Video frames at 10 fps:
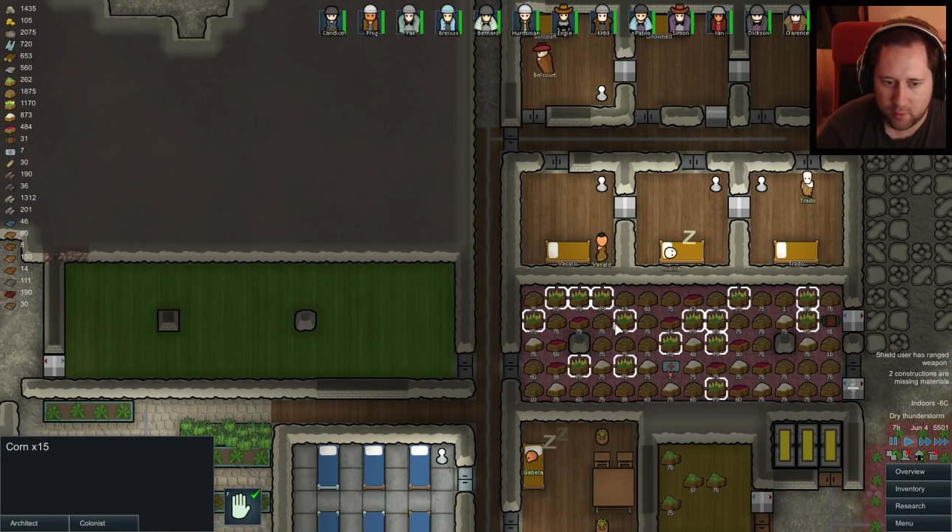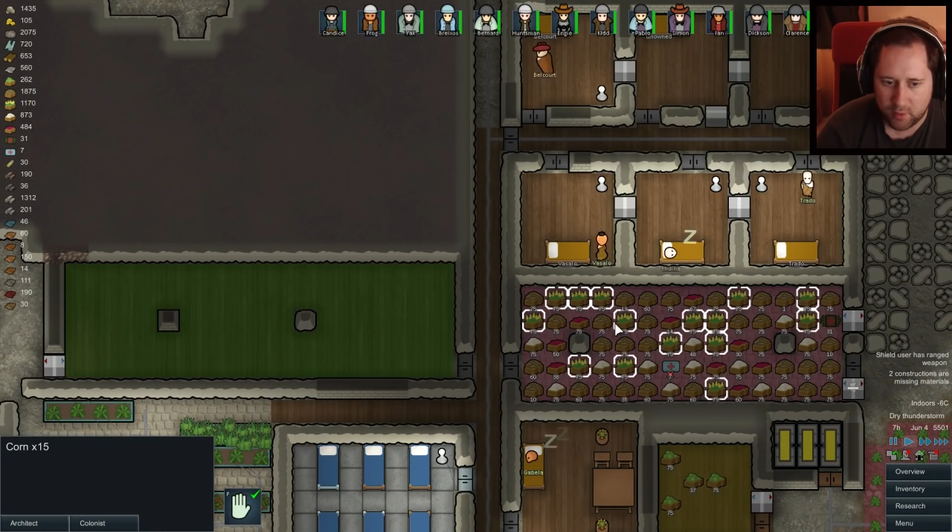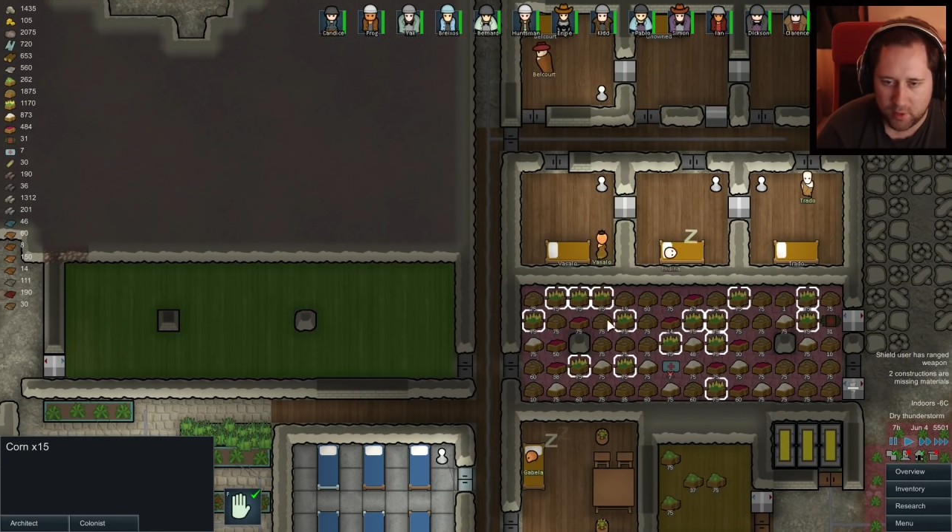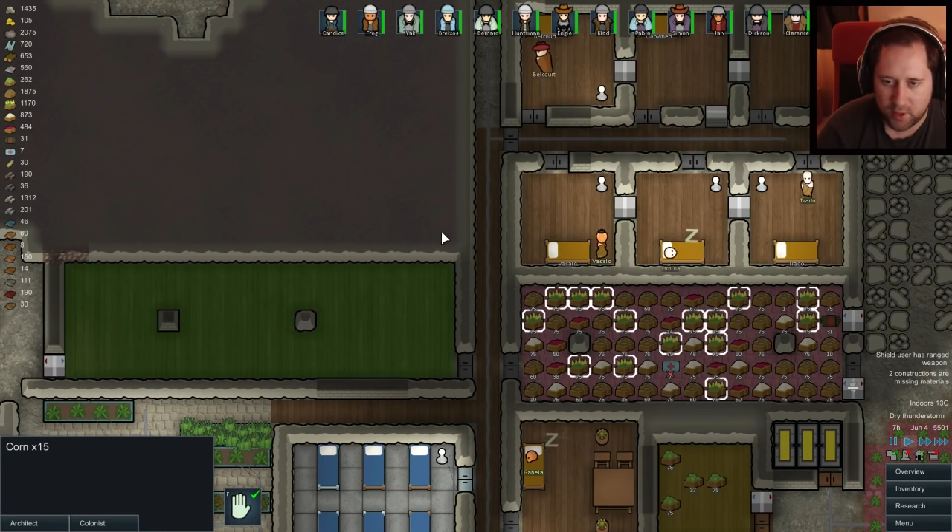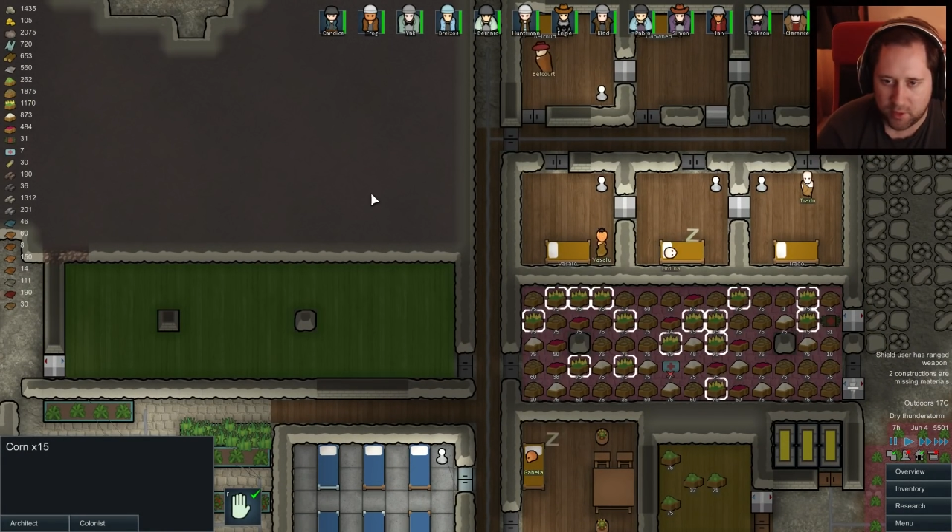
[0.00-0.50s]

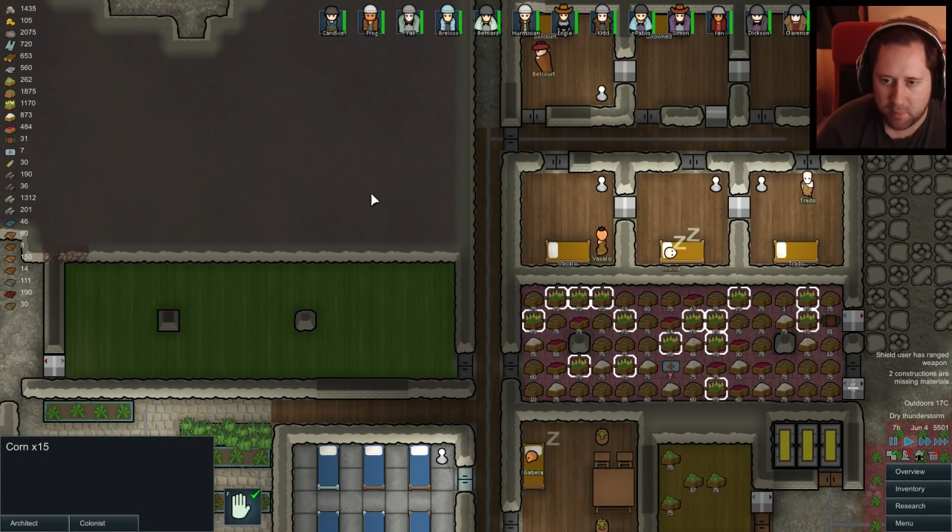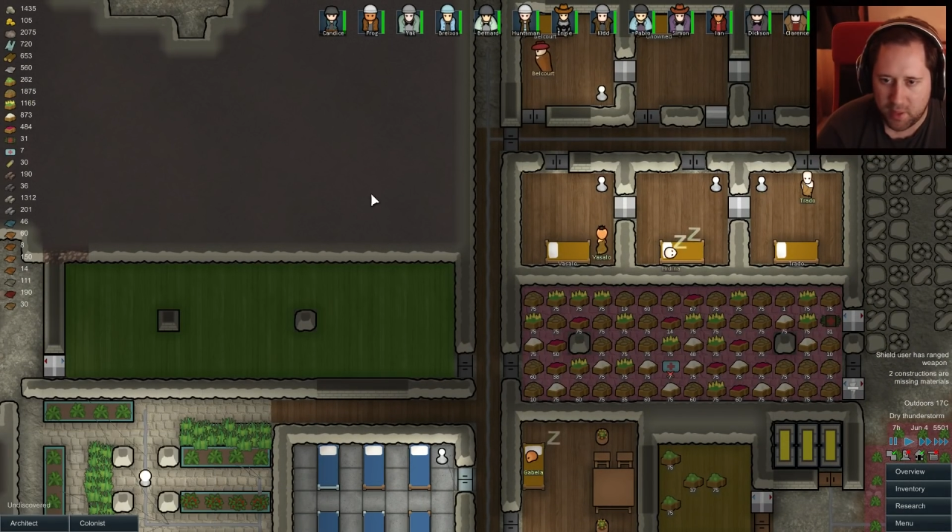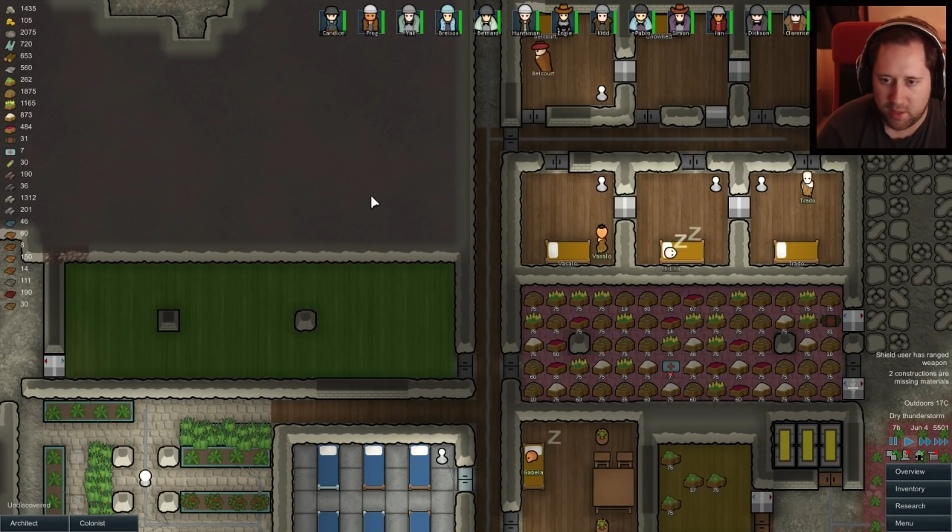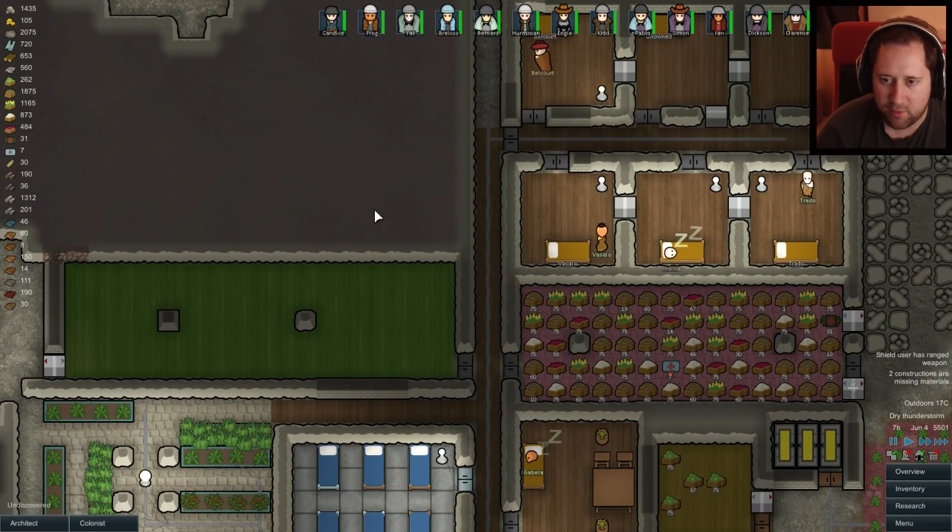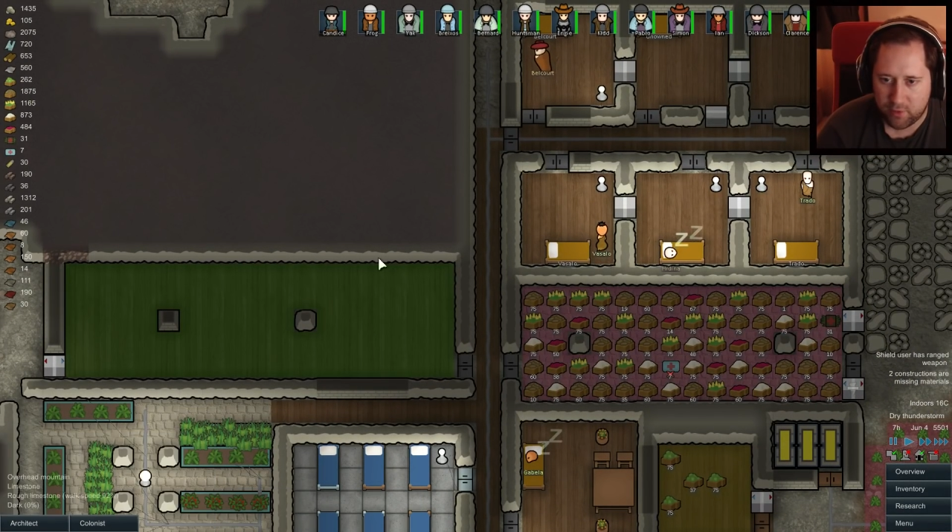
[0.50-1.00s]
So that's
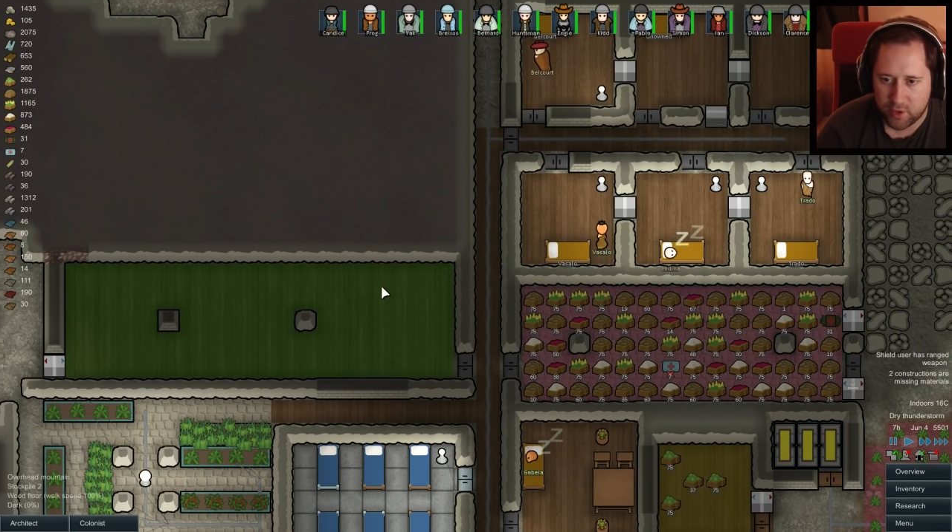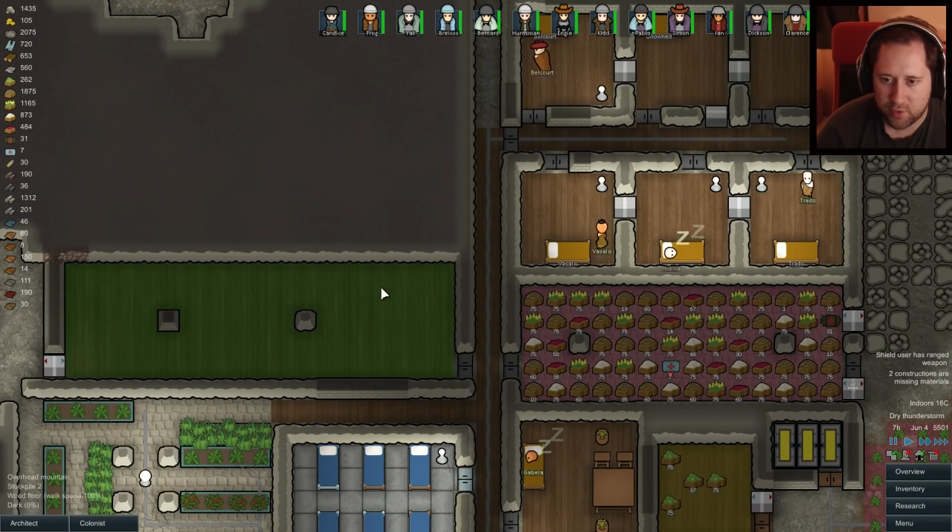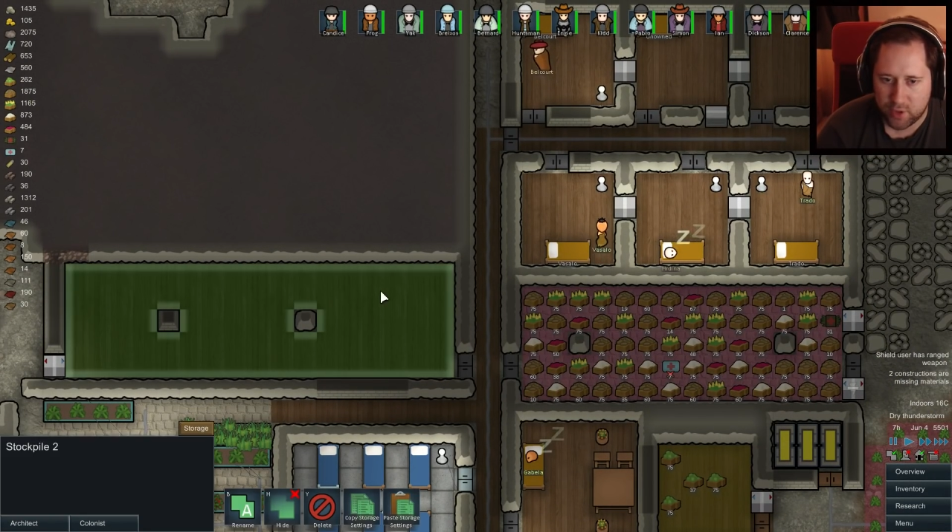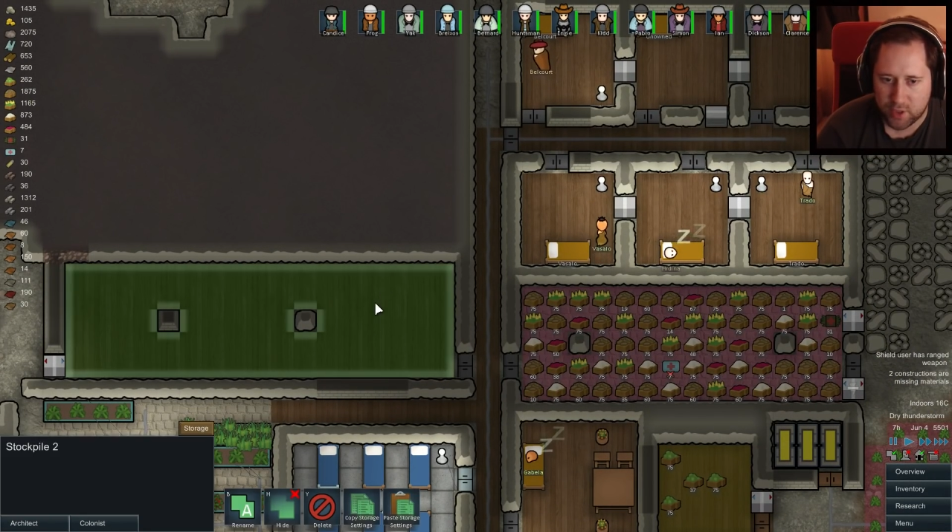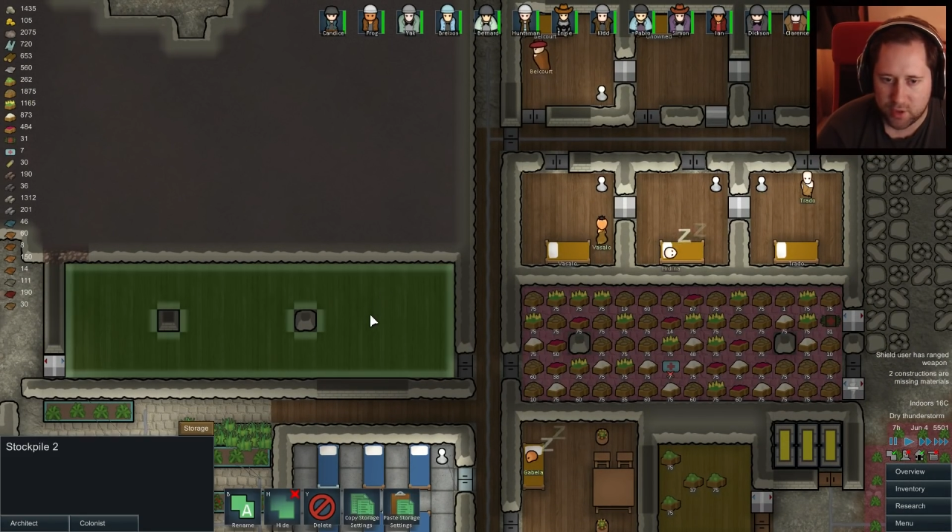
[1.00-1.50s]
main
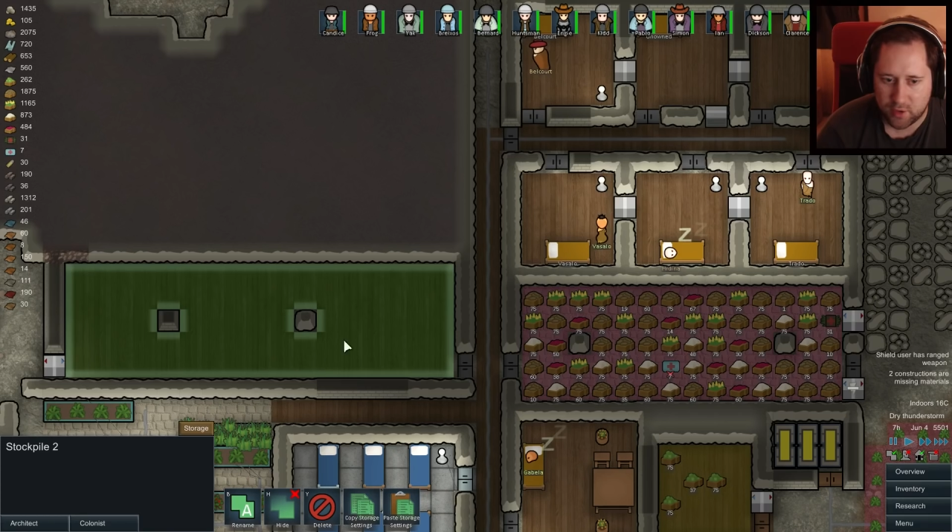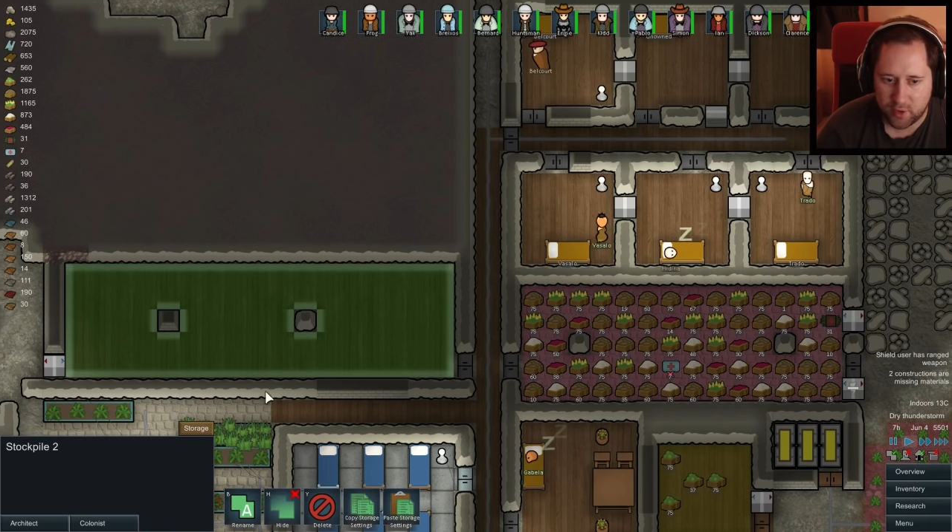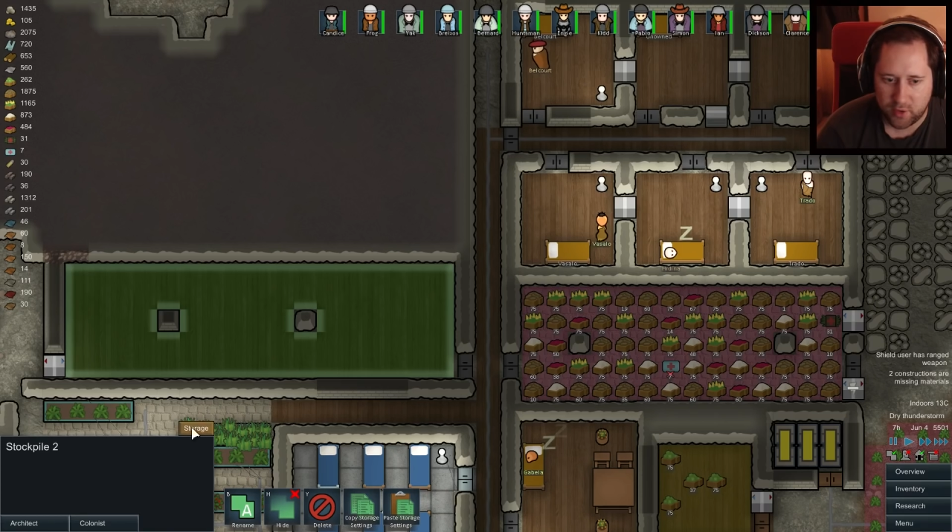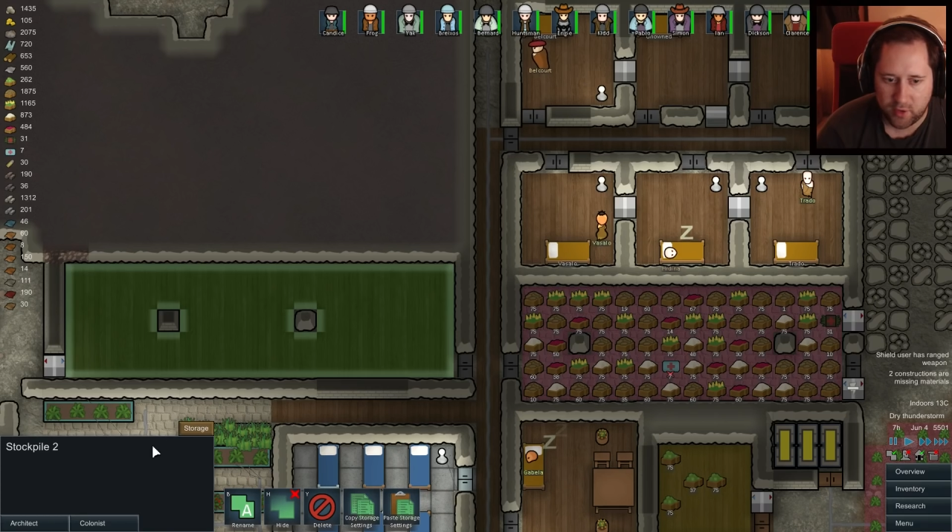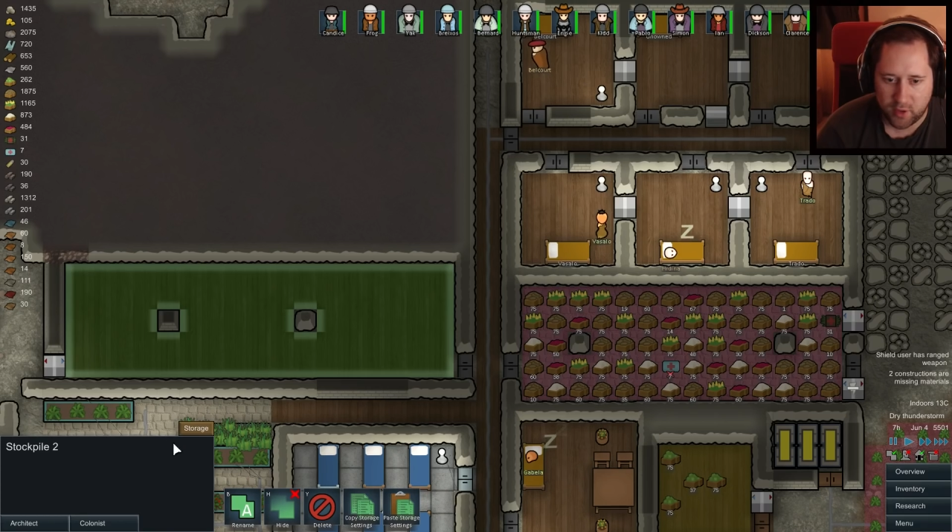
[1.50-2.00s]
refrigeration, so
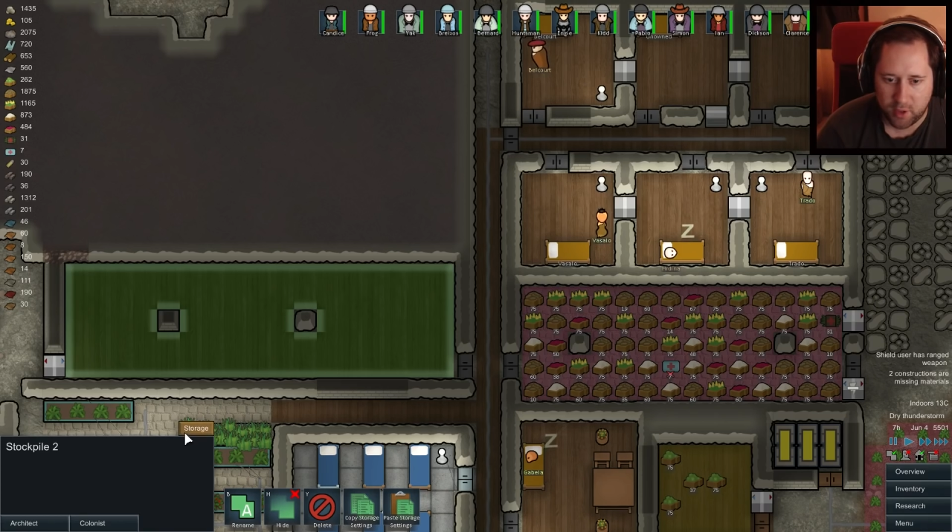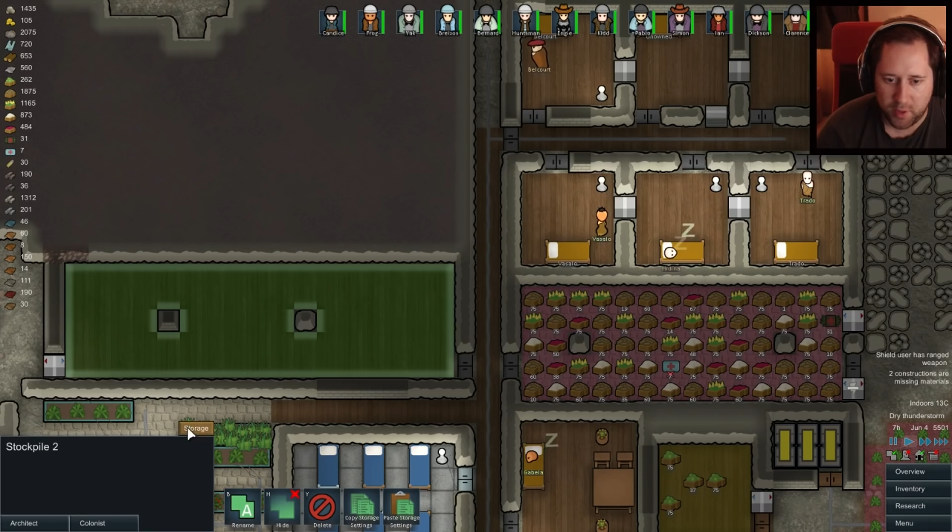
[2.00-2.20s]
this is going to be...